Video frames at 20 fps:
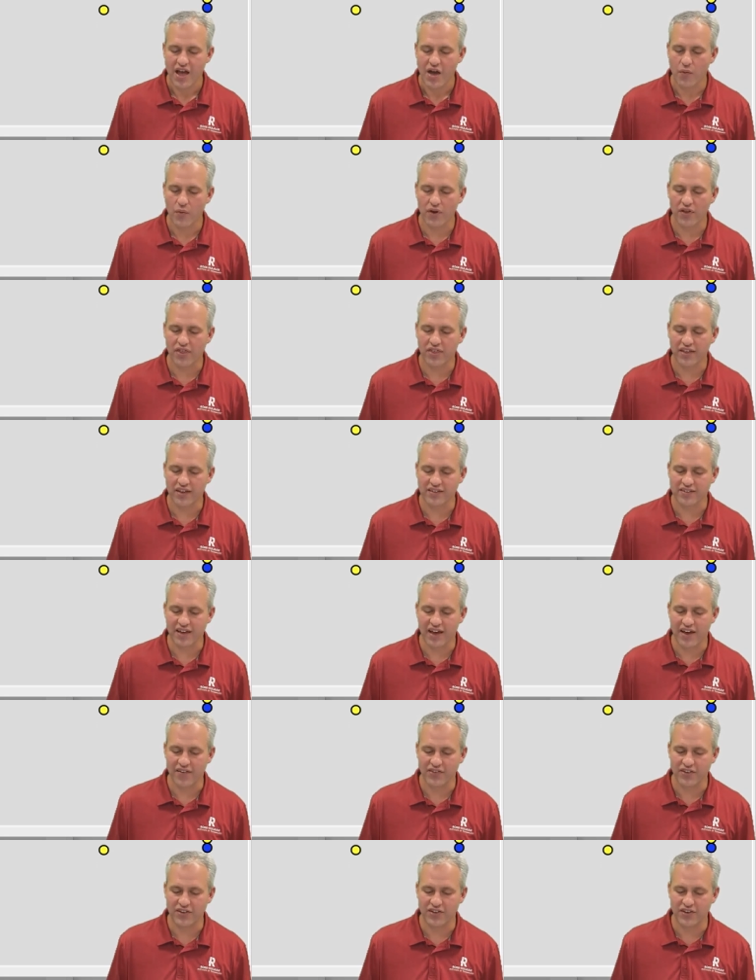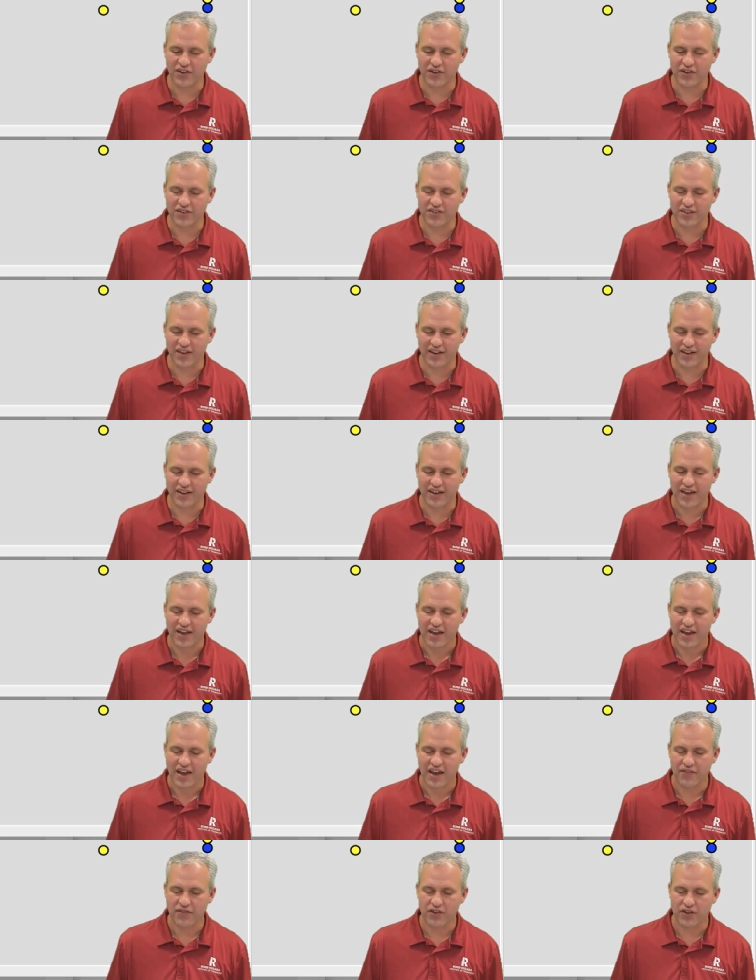Uh, one of the things I have you do is like
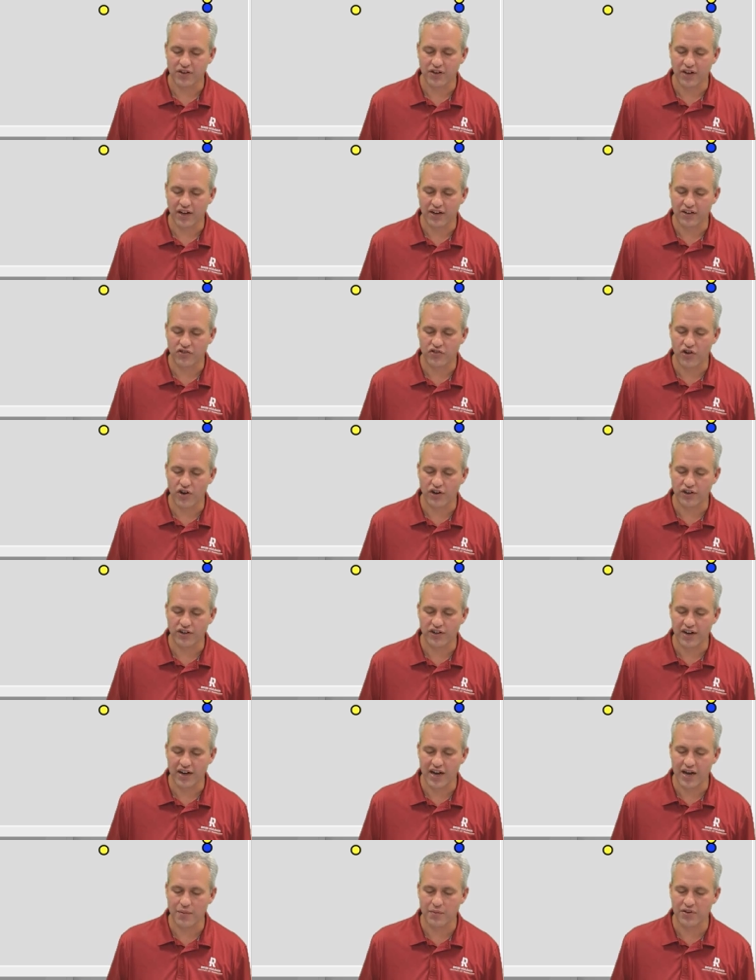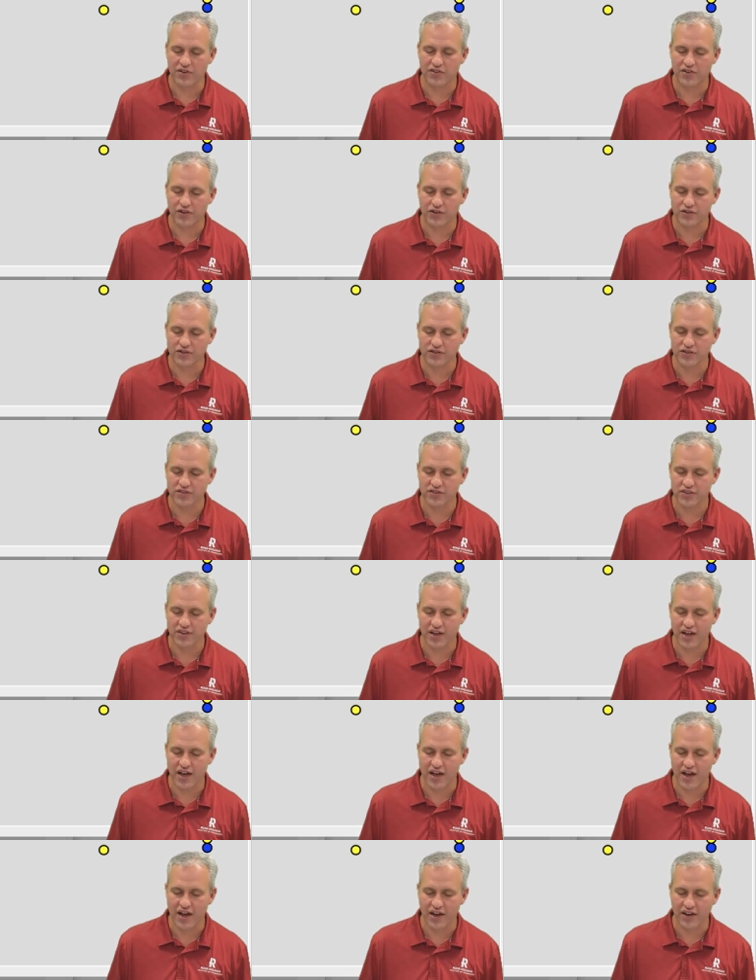if you can like draw your name in circles,
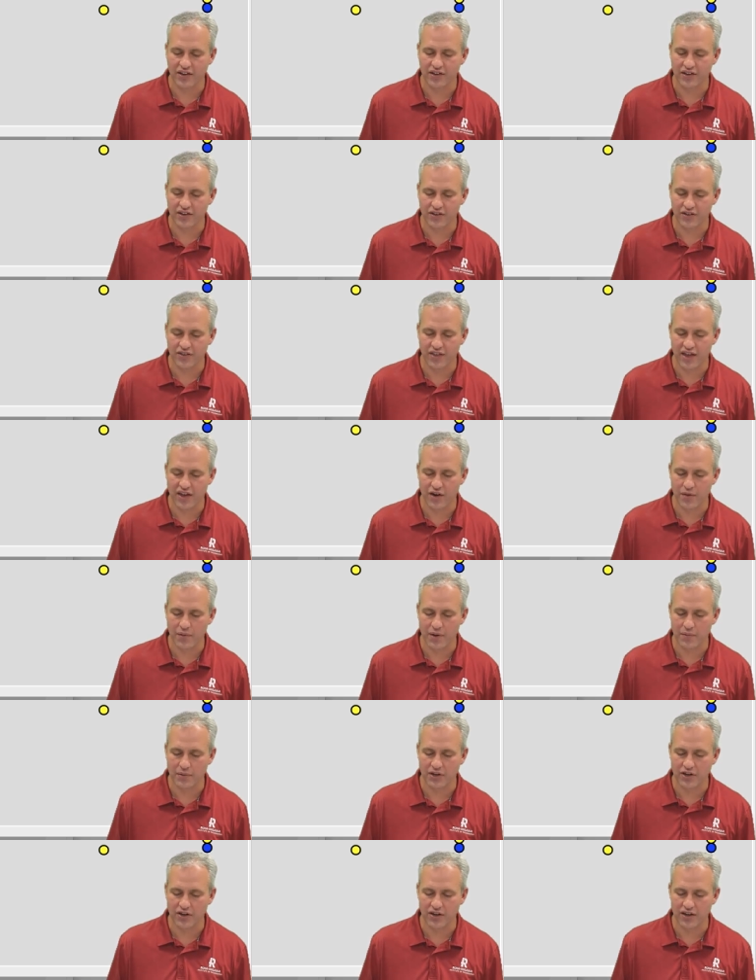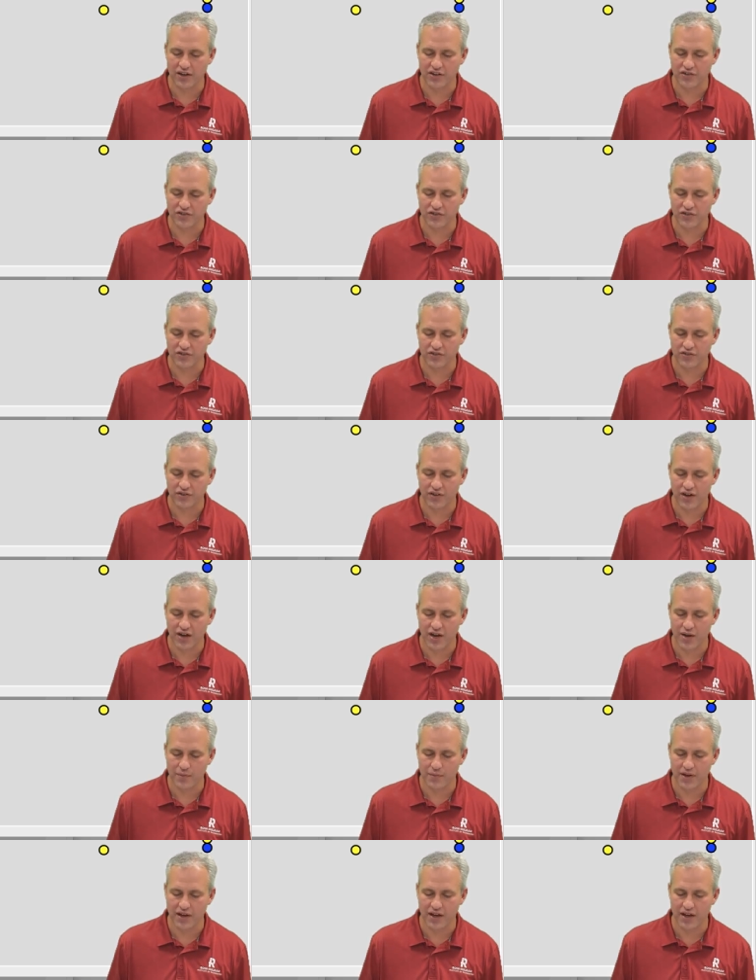uh, you can do that, or maybe your initials. So
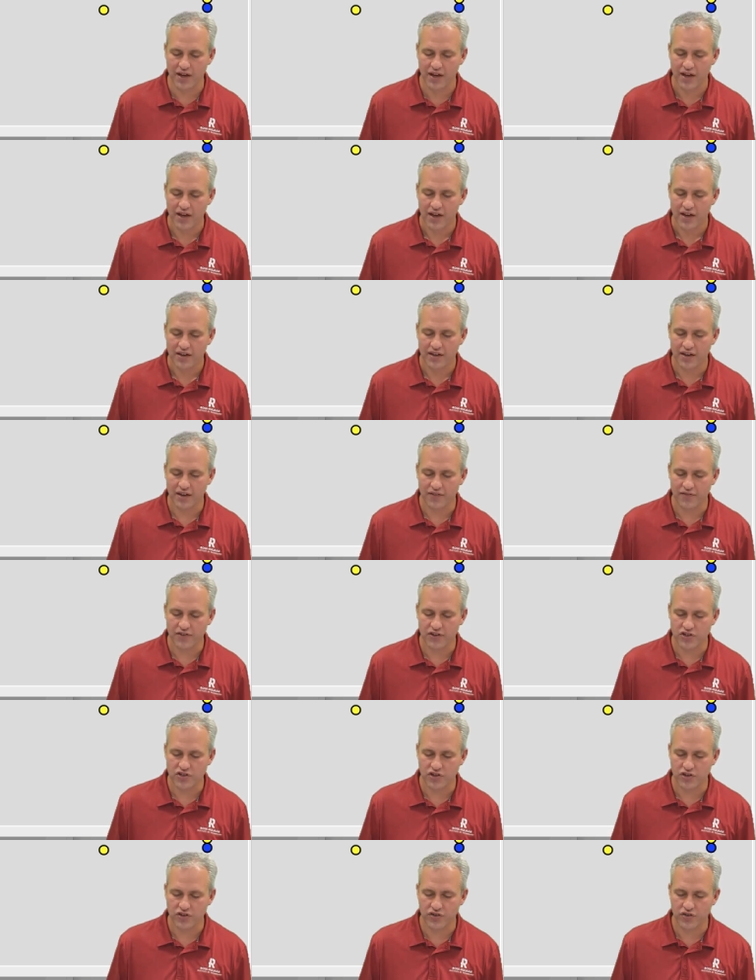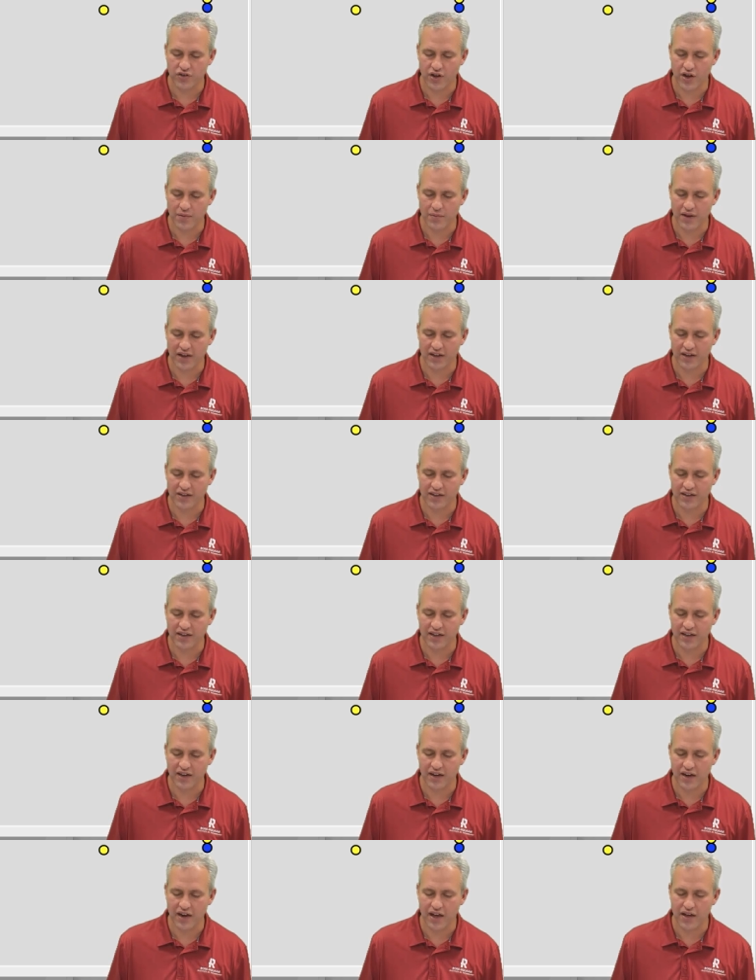I'm uh, Dave Fisher, so I'd make a
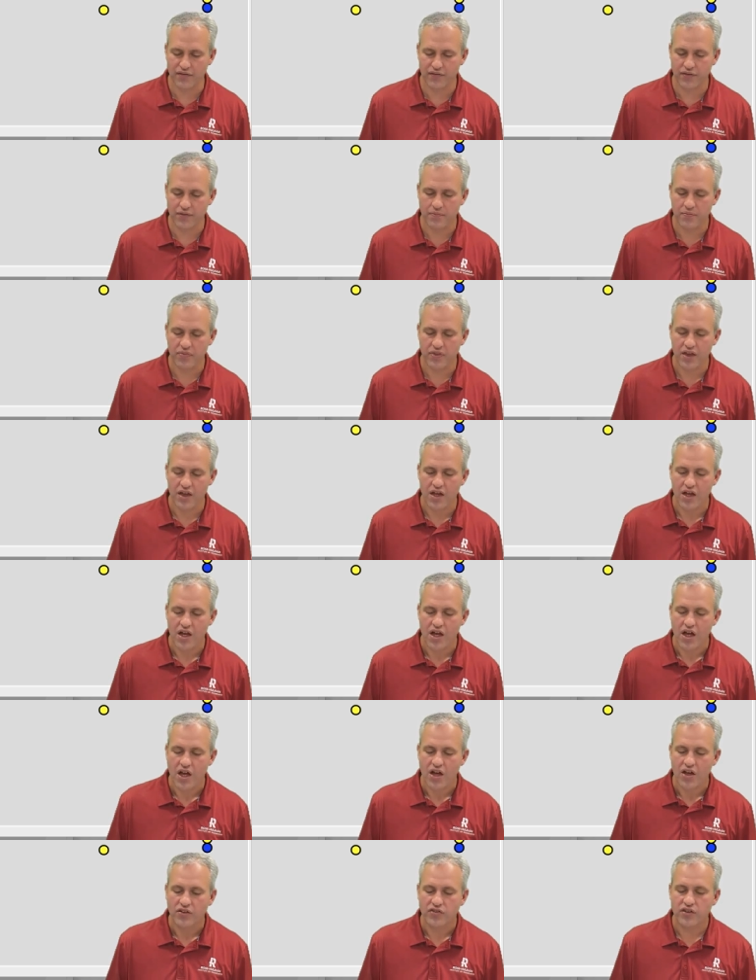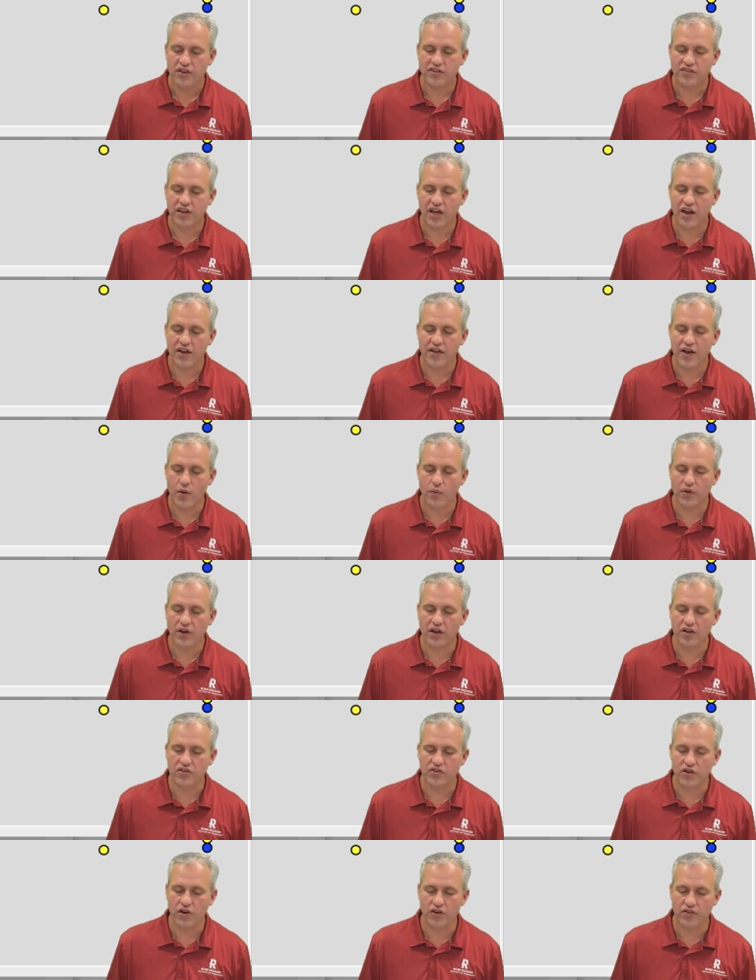D and an F. So that's kind of how we're
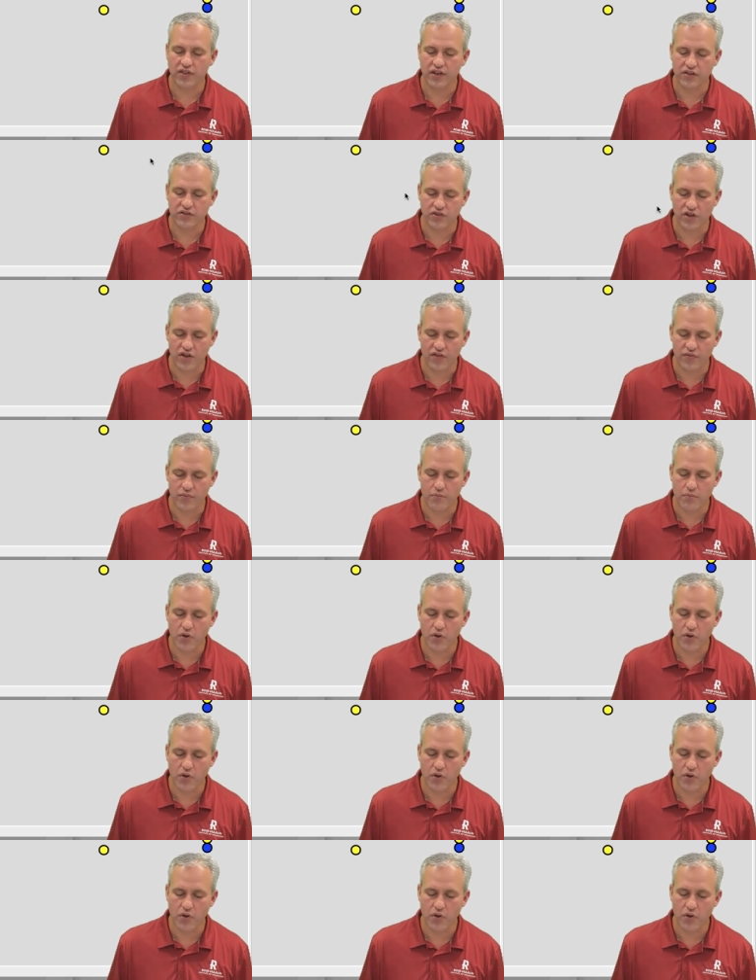going to start things off.